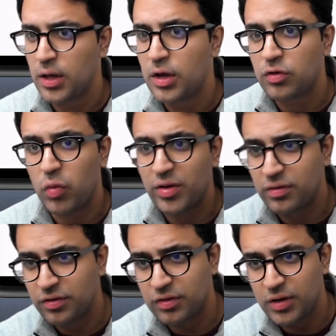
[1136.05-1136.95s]
So once
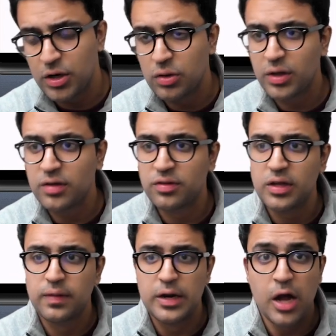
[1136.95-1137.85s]
this is done, you can see
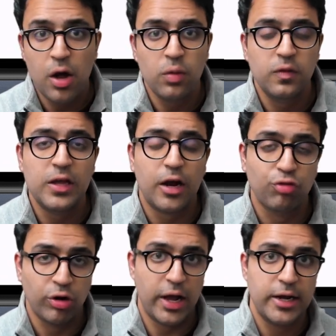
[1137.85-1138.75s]
that now the
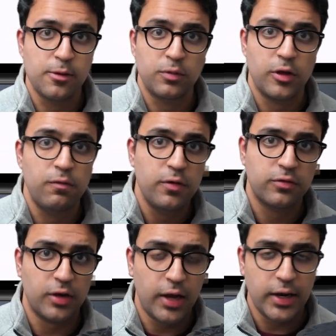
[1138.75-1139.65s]
actual items that we've
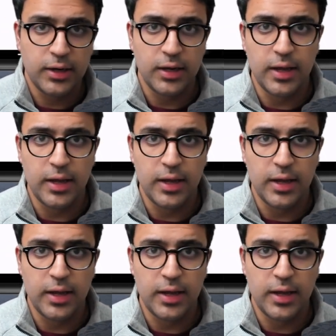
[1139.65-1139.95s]
selected